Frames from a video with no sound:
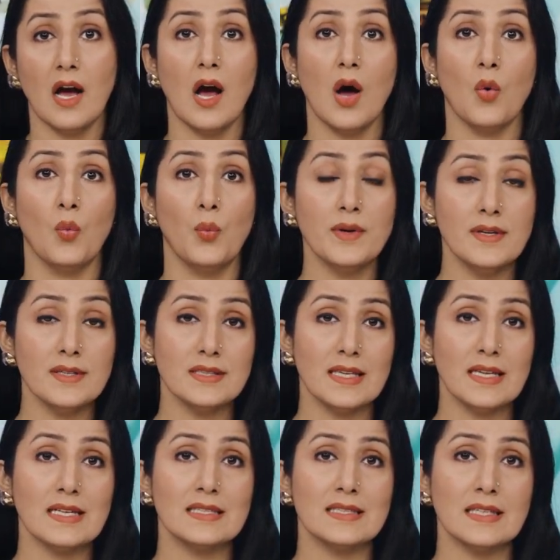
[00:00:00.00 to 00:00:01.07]
are
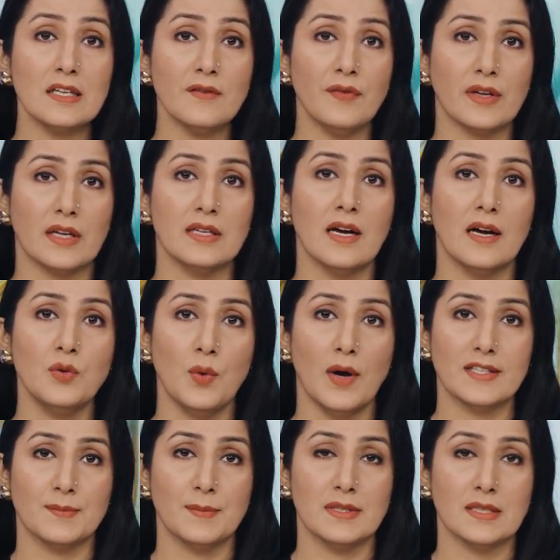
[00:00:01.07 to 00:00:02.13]
witnessing significant
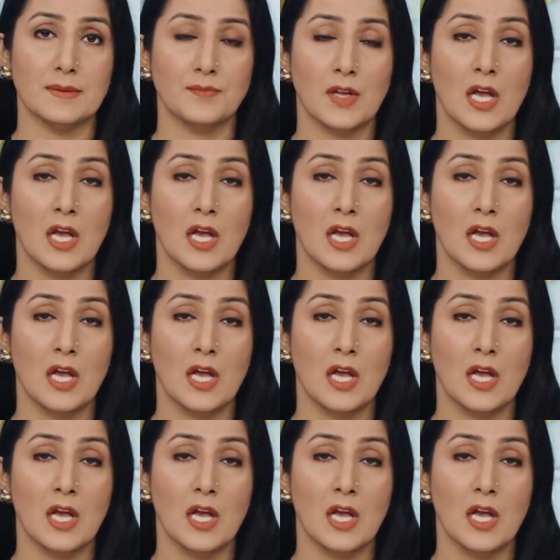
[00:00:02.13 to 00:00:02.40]
advancements.